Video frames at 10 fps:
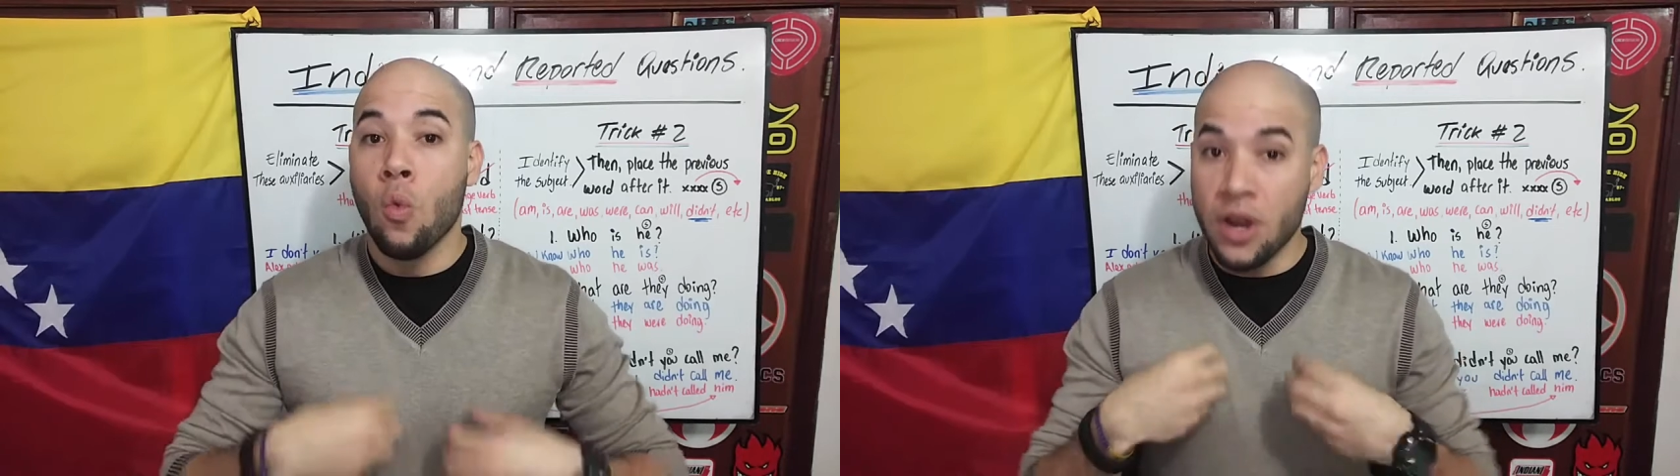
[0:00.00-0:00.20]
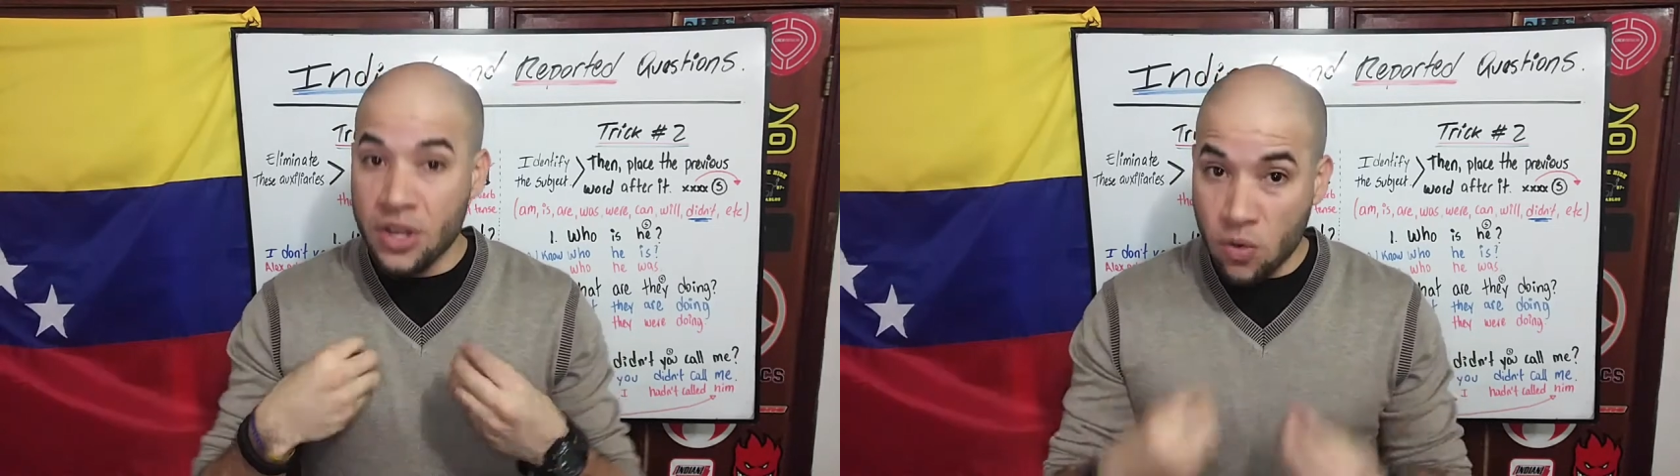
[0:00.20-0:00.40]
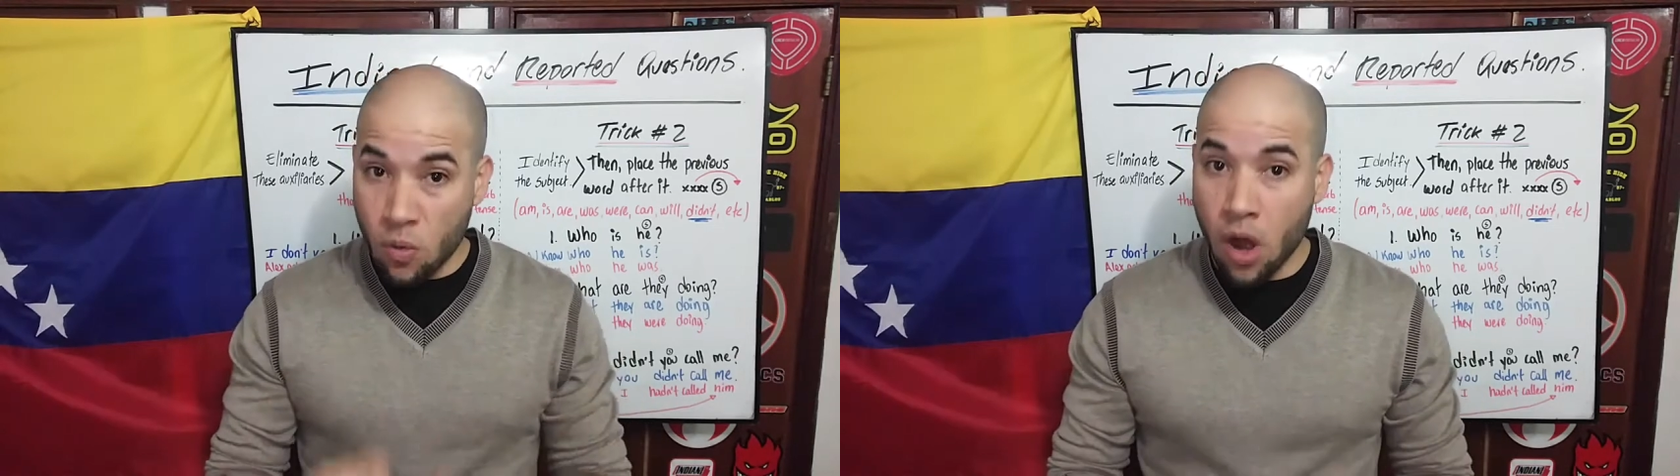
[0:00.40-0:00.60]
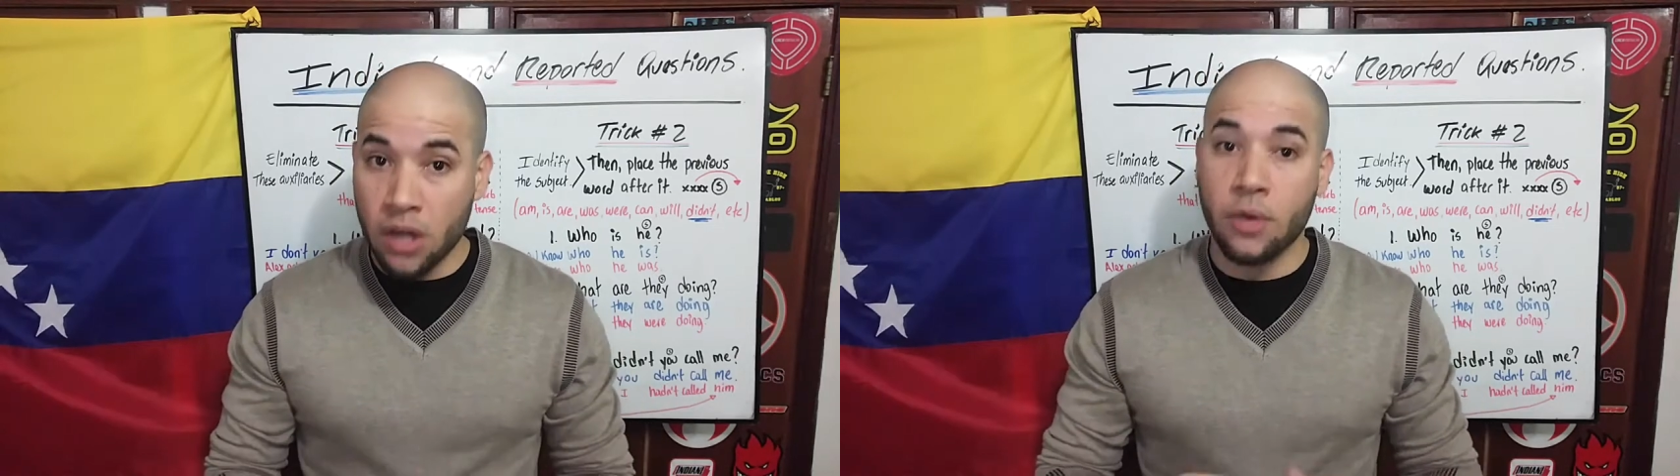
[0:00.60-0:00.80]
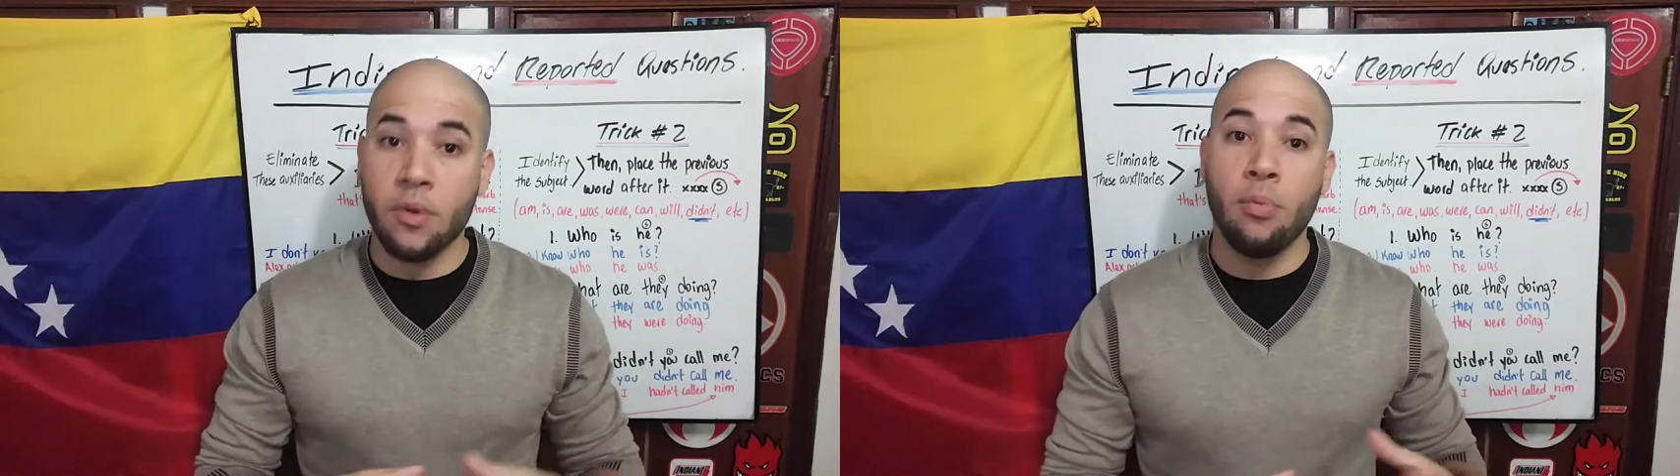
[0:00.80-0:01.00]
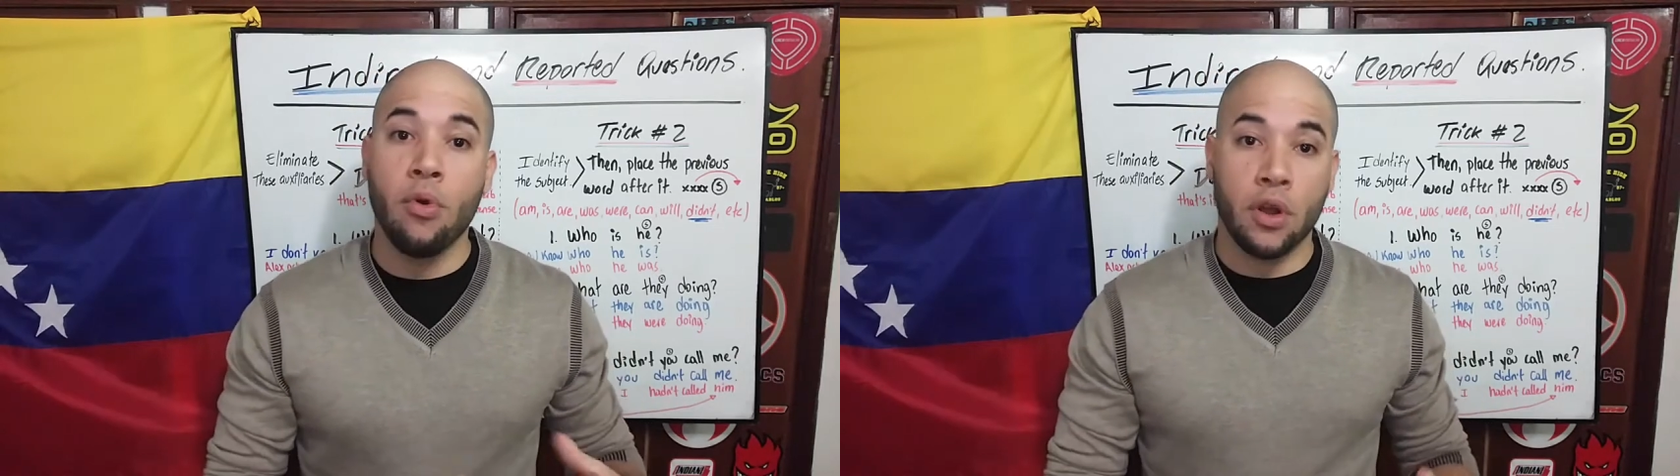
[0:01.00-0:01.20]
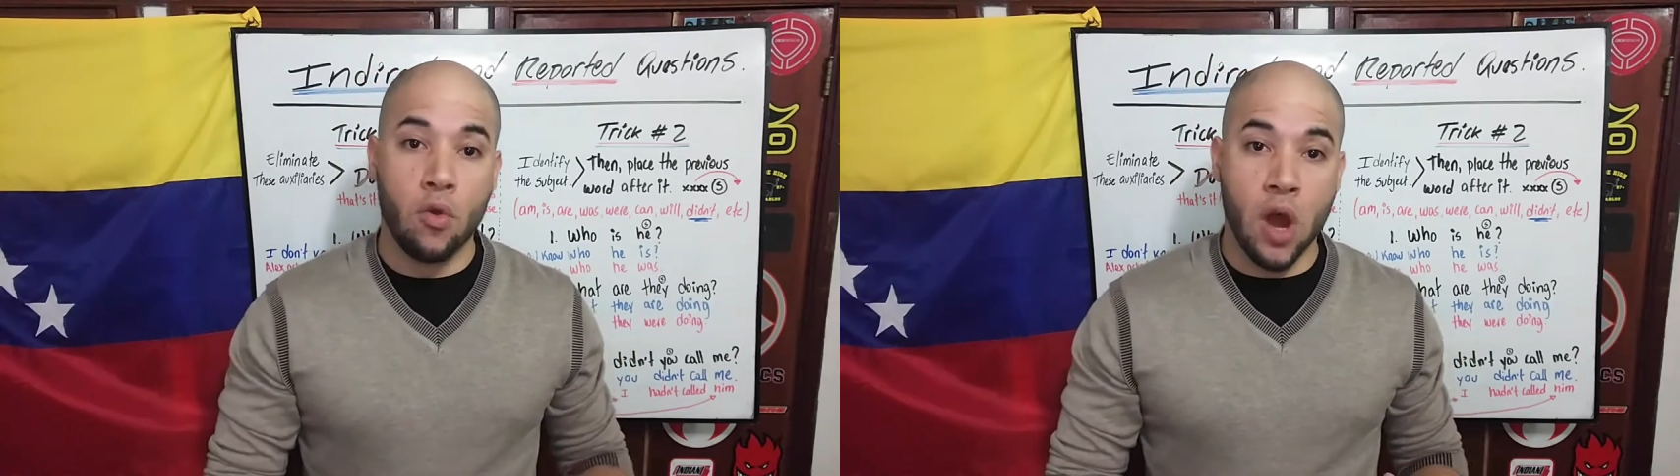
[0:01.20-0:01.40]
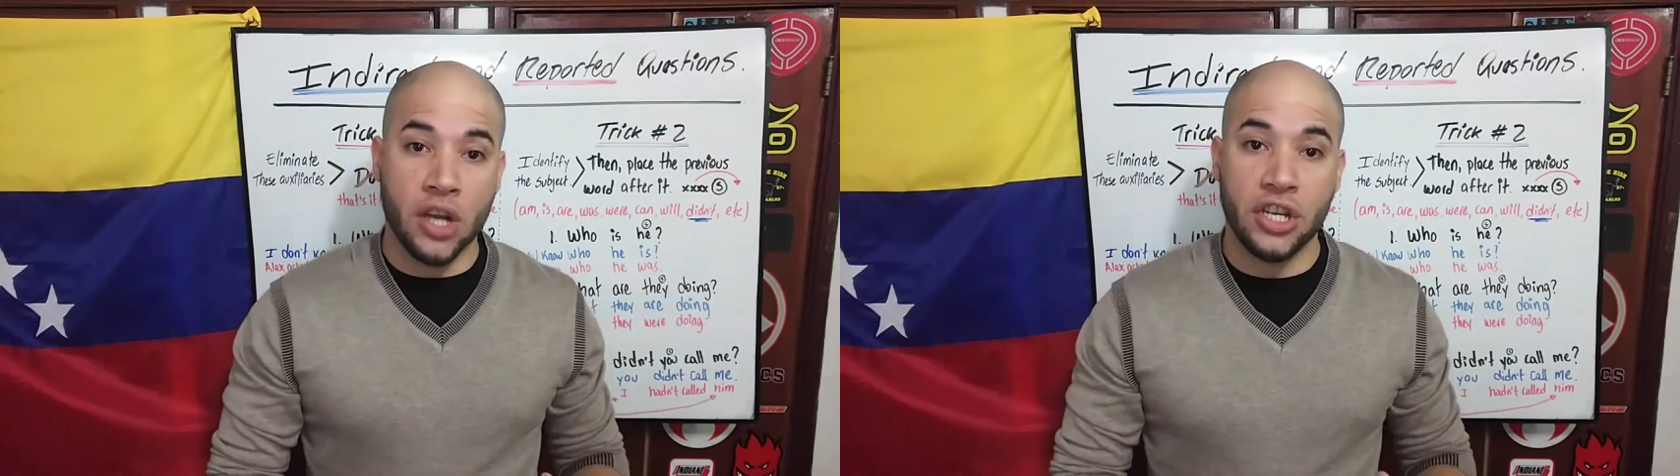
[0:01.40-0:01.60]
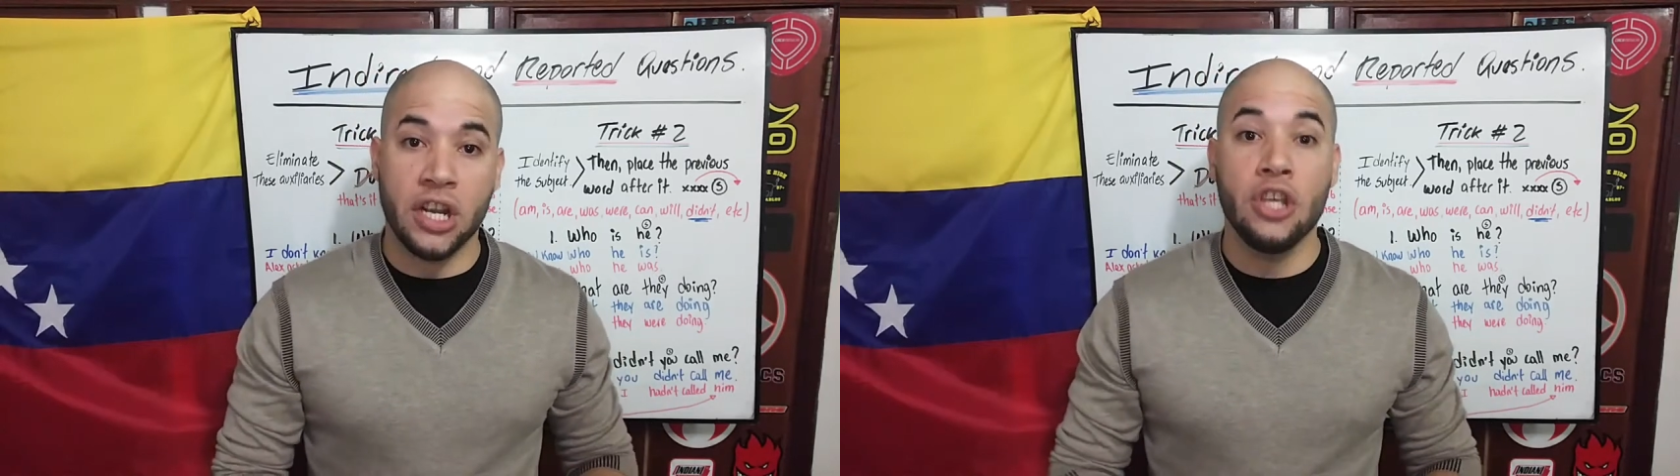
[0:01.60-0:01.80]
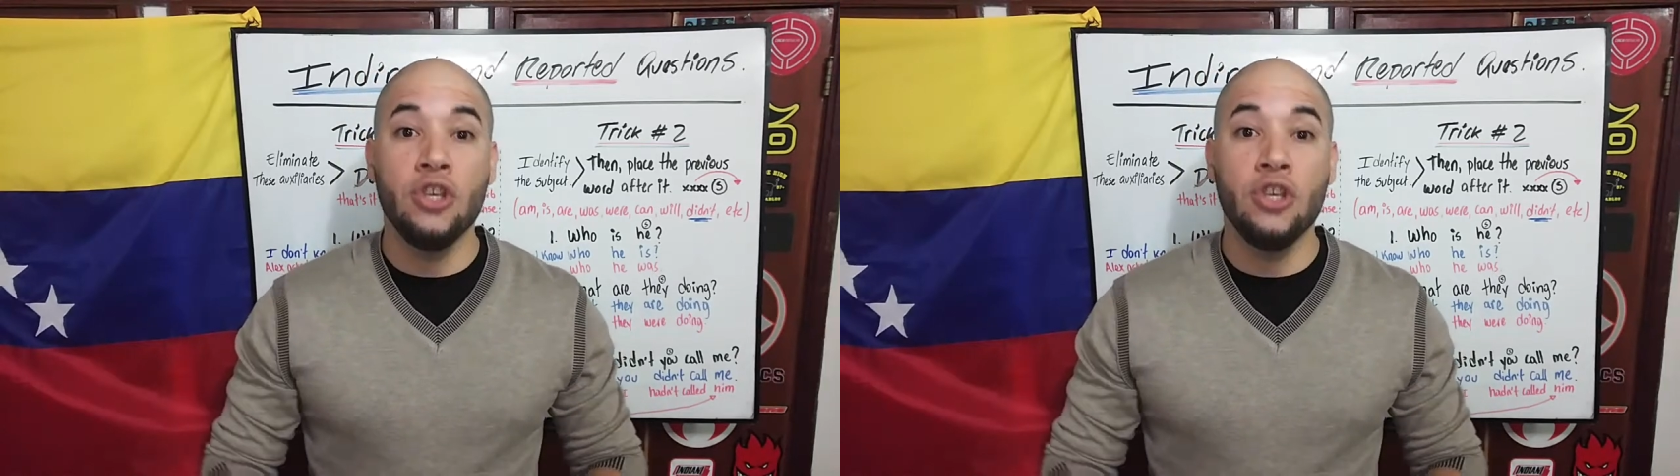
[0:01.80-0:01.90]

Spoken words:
When you want a reported question,